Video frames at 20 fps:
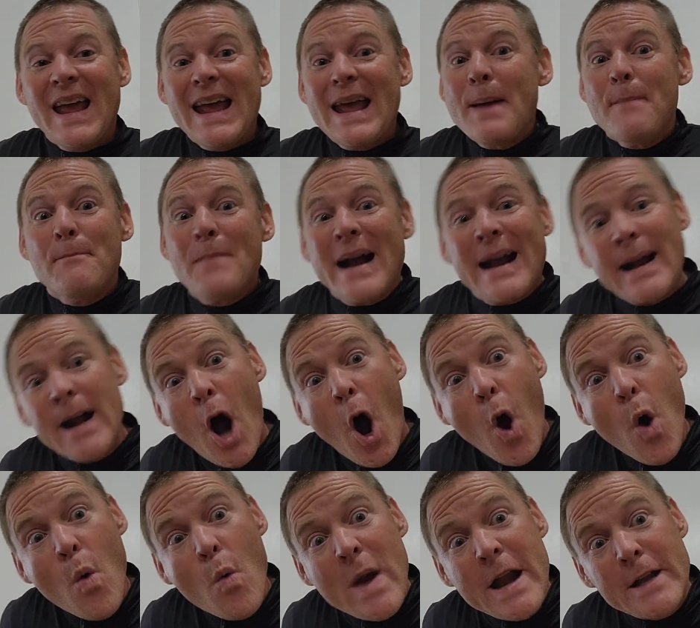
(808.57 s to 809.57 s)
Am I
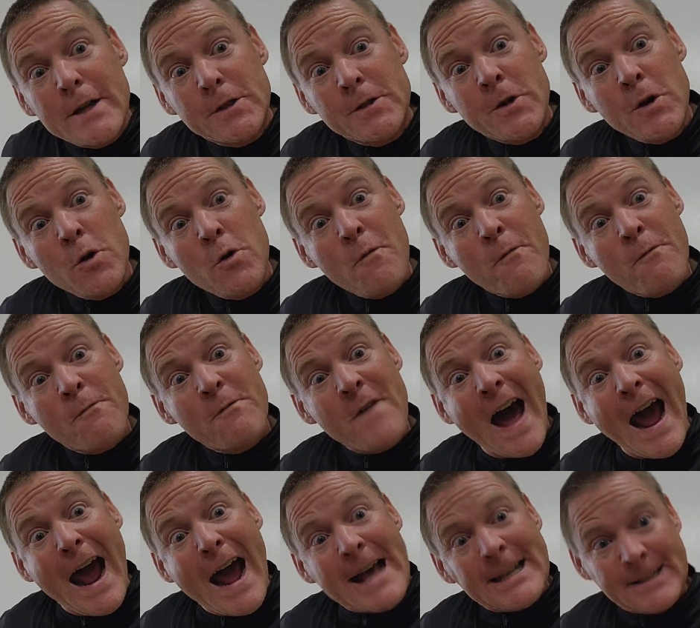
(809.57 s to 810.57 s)
going too
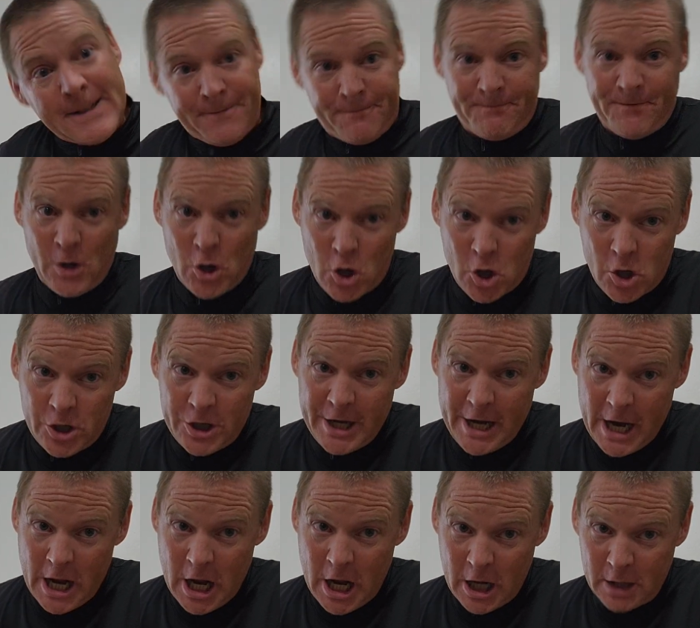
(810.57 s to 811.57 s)
fast for
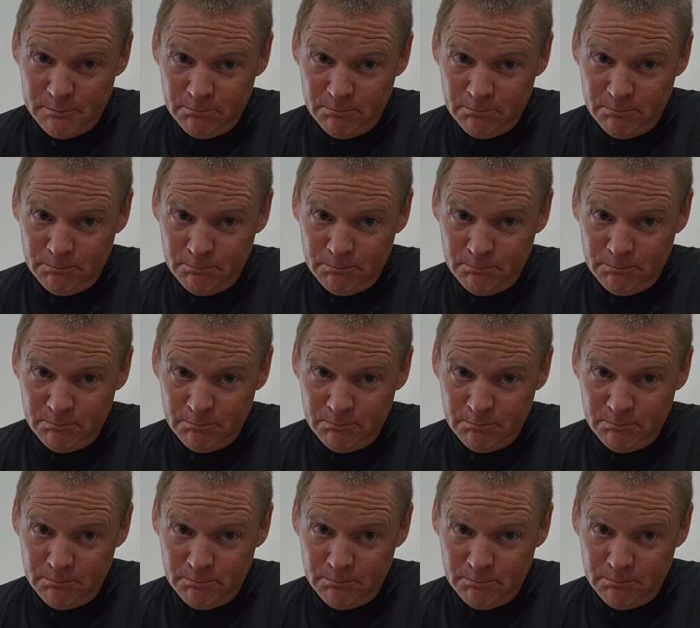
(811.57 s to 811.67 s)
you?